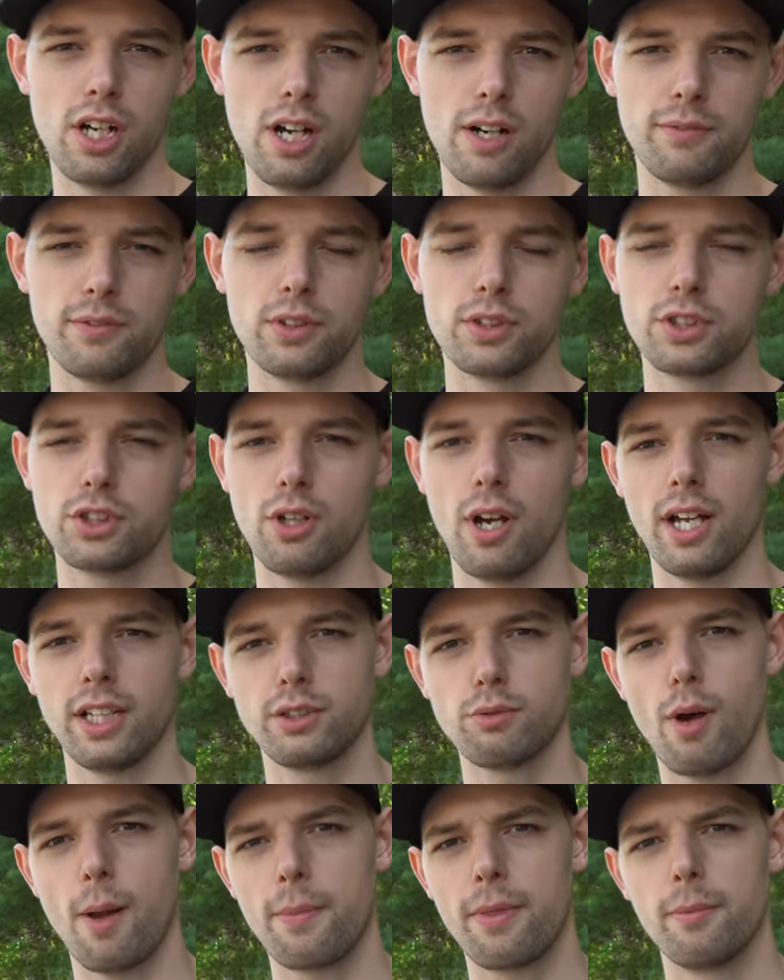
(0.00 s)
awful. So I
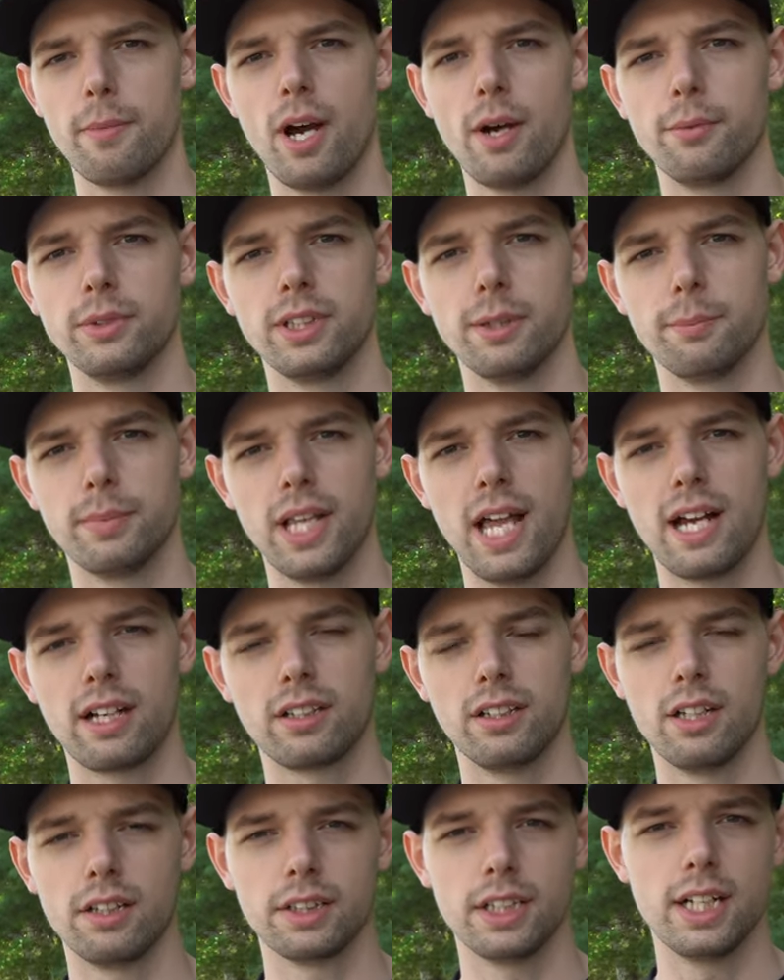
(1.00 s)
swapped them out with the
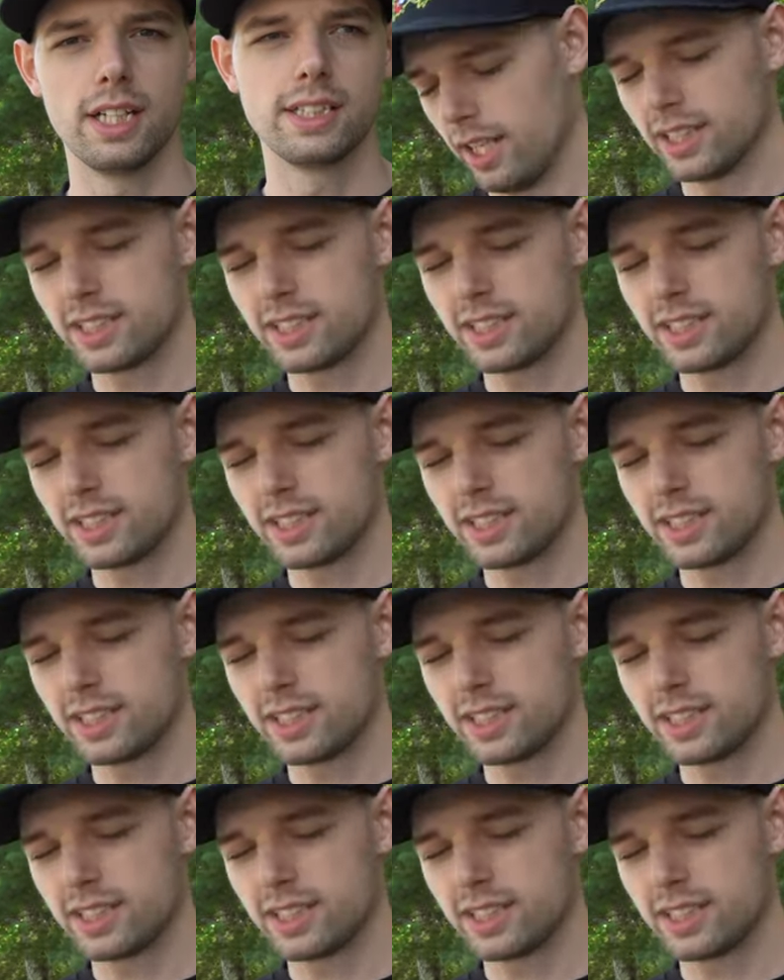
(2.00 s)
black lug nuts.